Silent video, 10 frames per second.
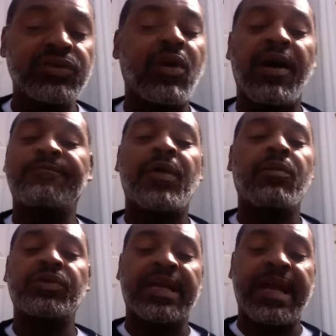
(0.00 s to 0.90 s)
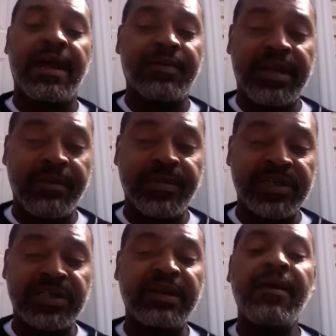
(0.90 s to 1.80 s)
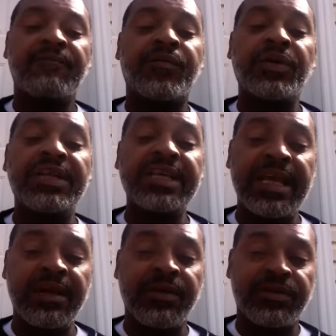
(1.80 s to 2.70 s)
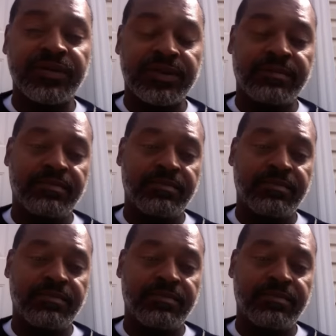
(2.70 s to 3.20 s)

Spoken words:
I fought with the county commission for years.